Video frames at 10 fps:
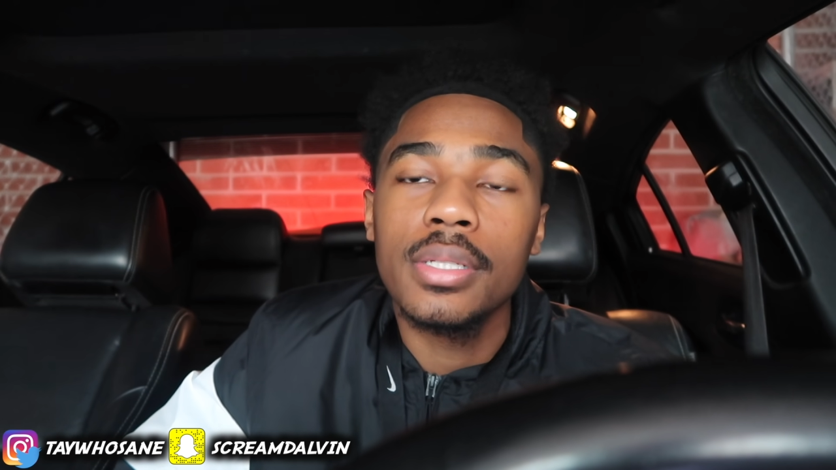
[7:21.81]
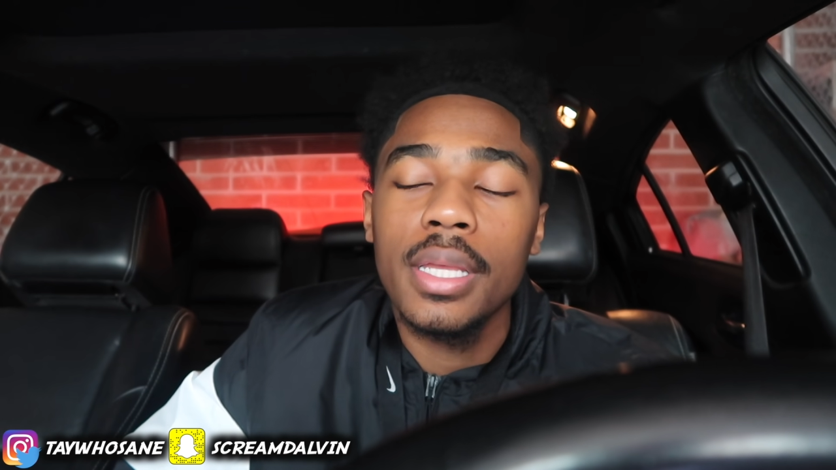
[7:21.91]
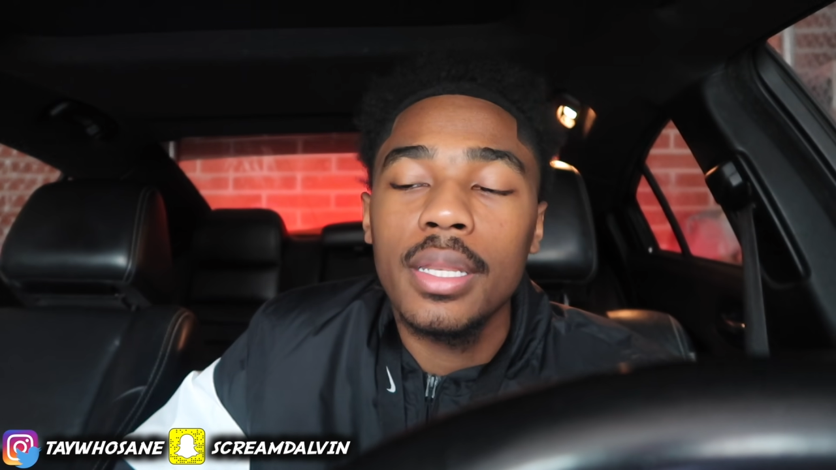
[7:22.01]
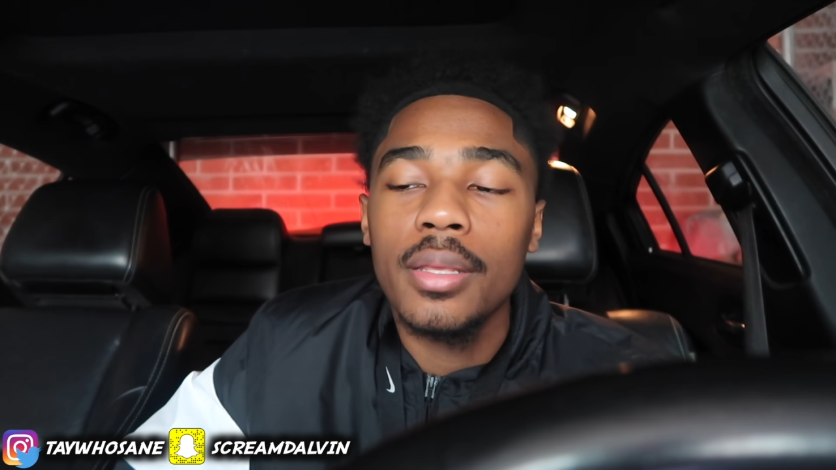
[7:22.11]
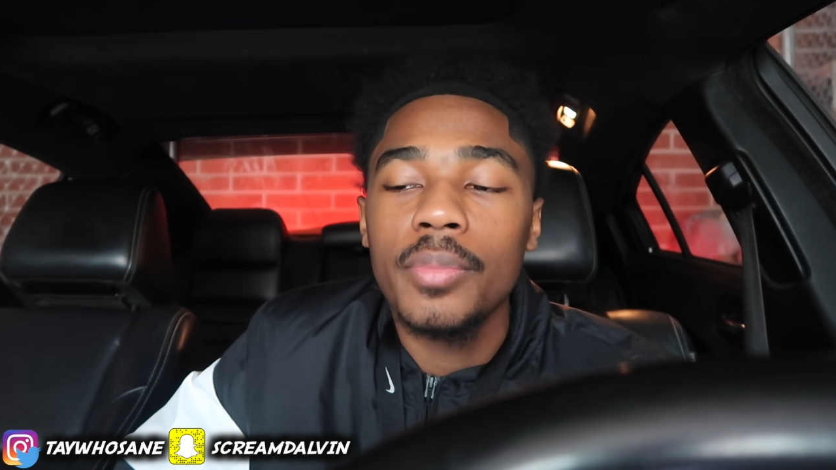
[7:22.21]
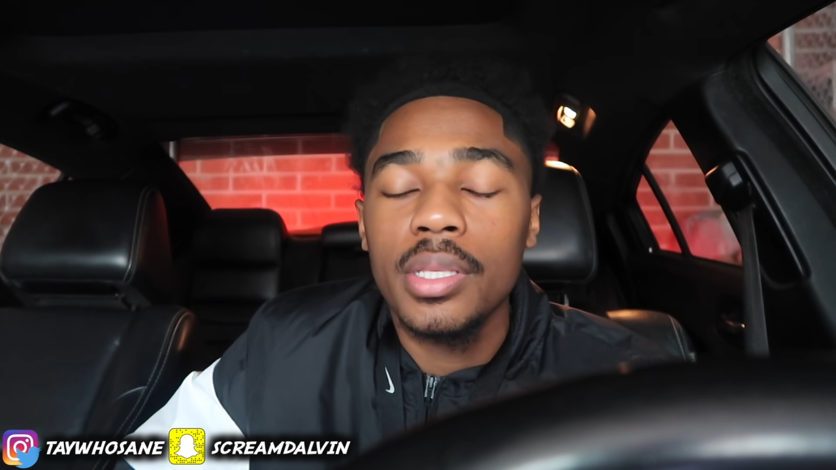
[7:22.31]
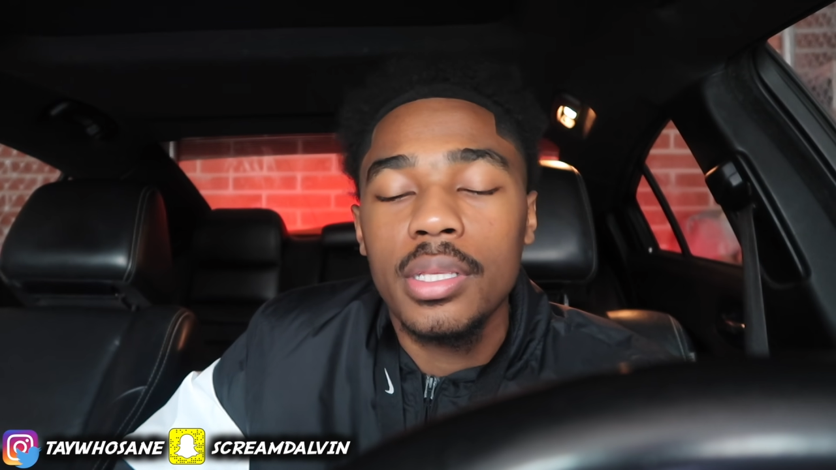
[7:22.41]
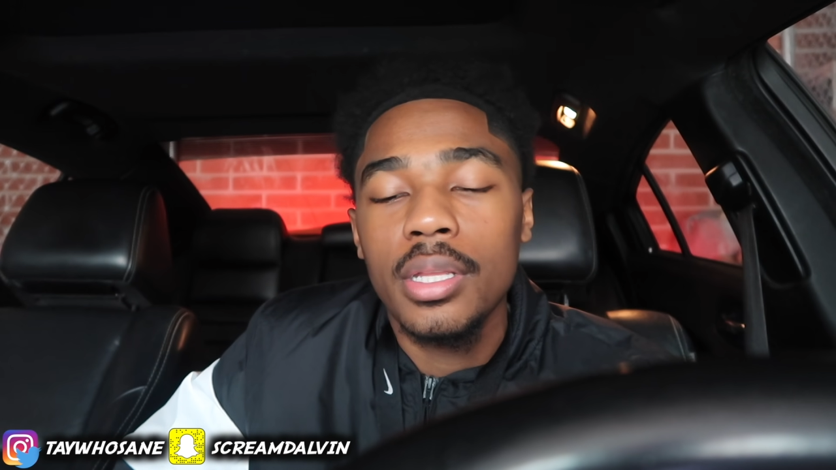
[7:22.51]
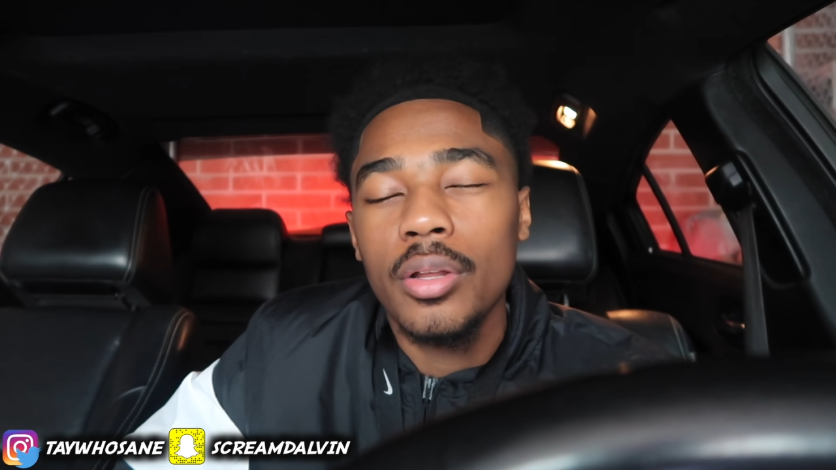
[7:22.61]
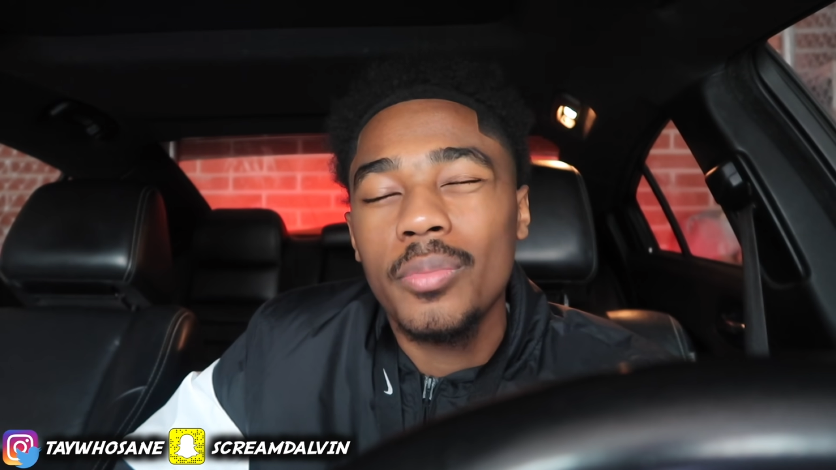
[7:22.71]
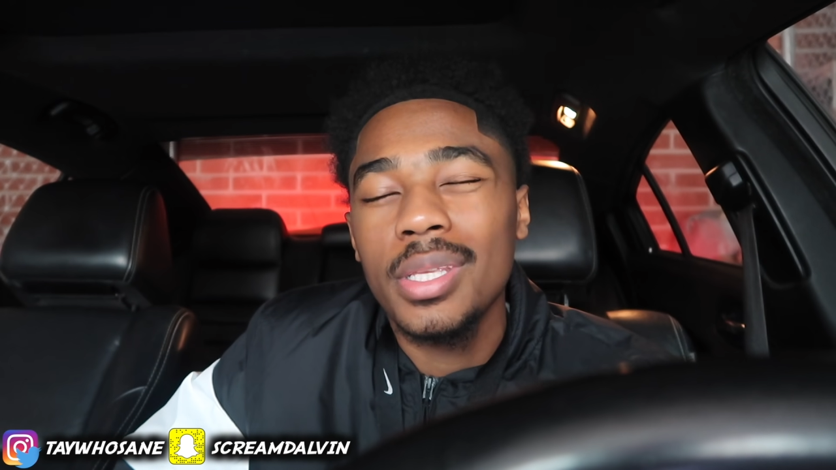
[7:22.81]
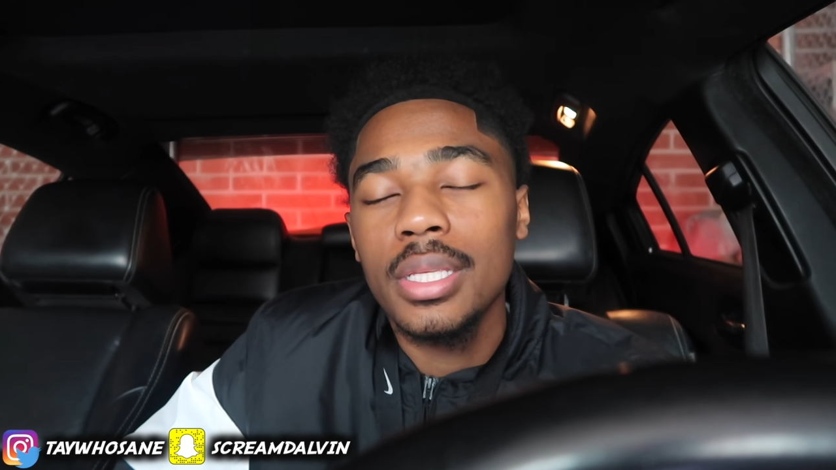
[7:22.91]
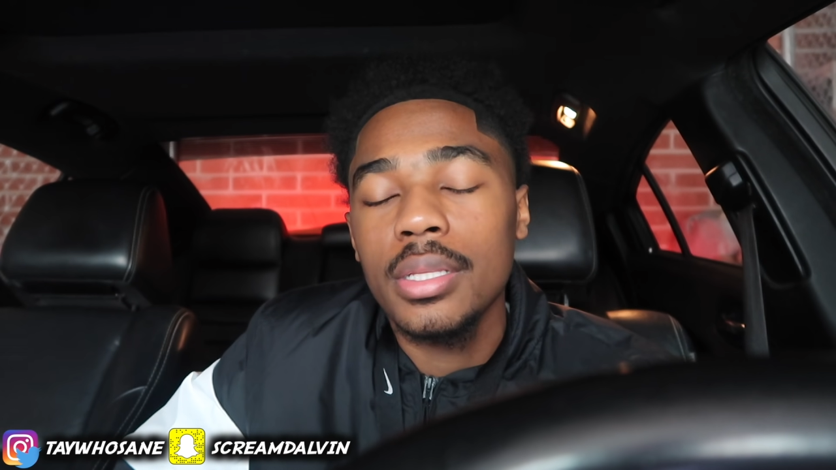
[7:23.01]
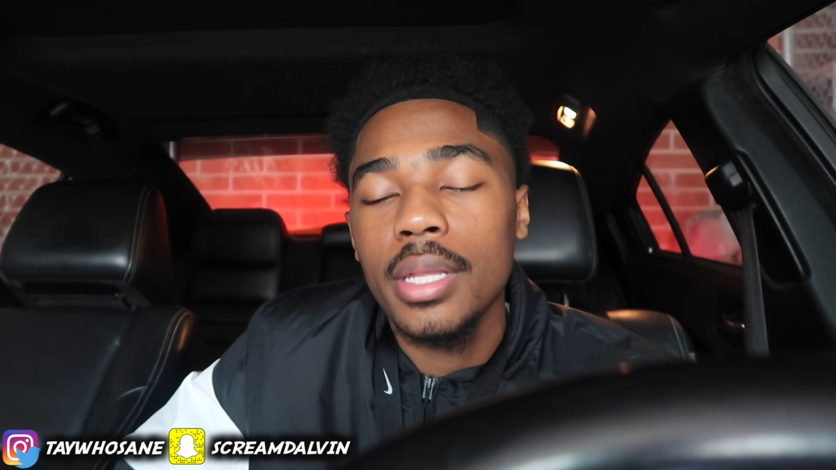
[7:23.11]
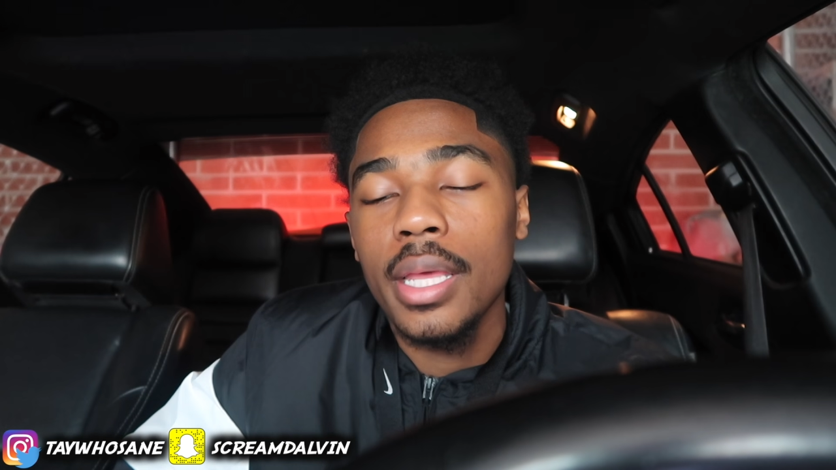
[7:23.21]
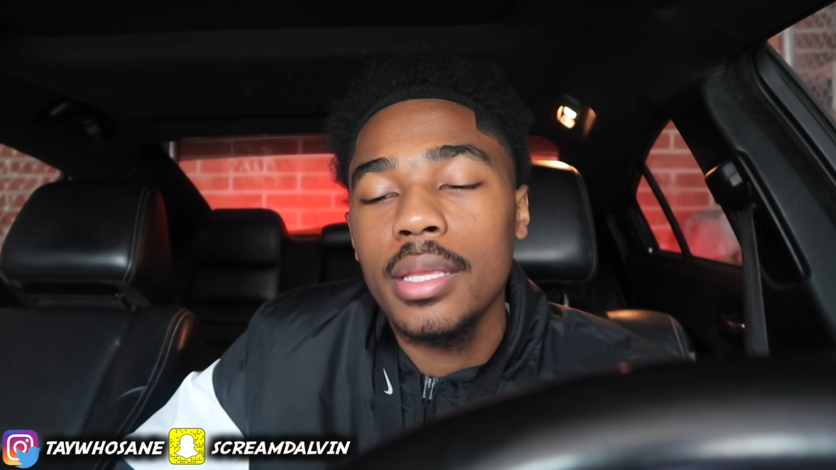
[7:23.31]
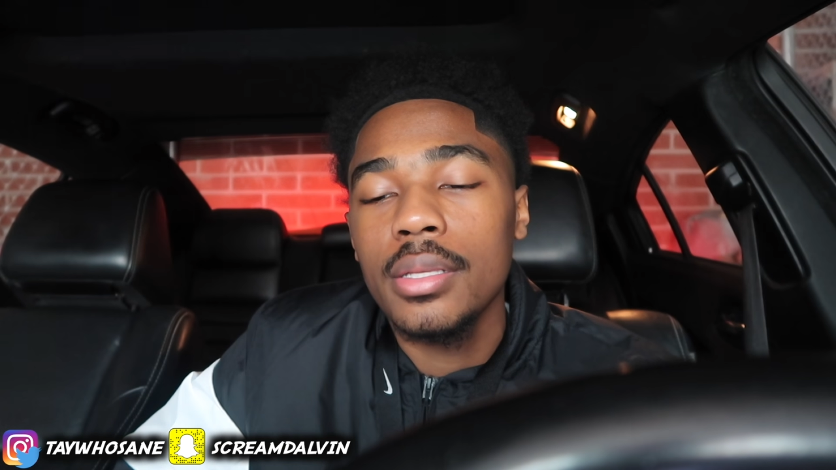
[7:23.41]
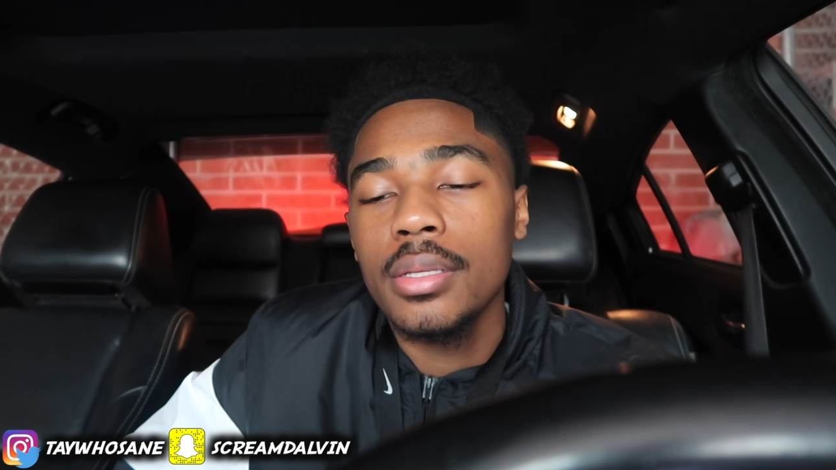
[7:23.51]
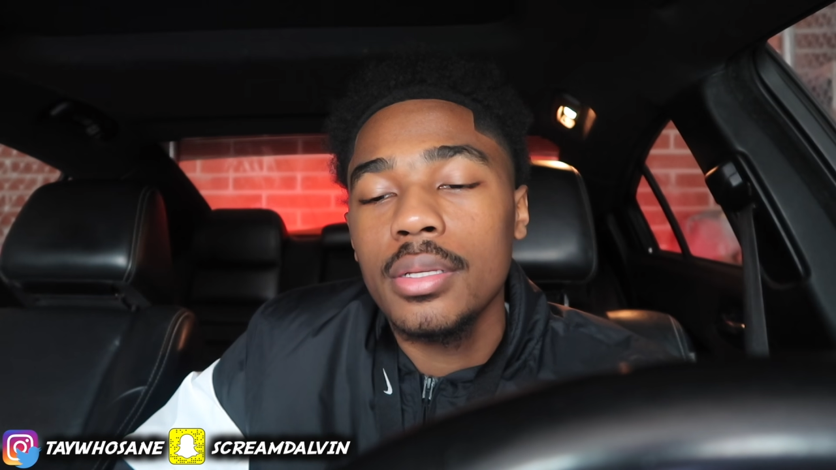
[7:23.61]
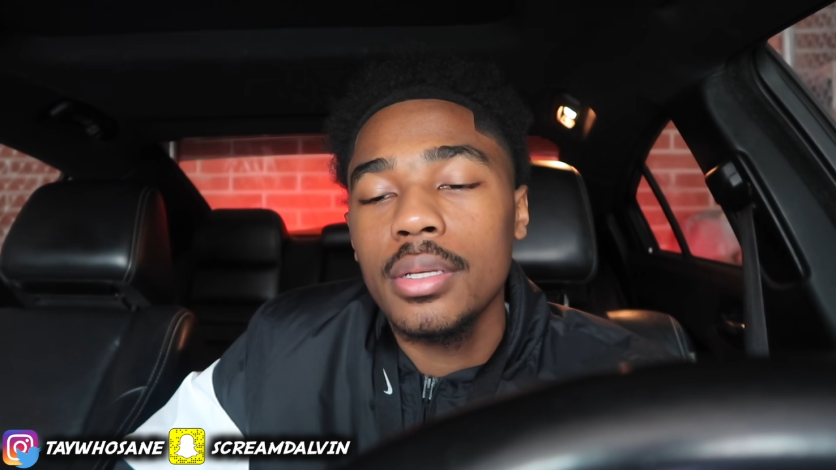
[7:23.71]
and it don't be like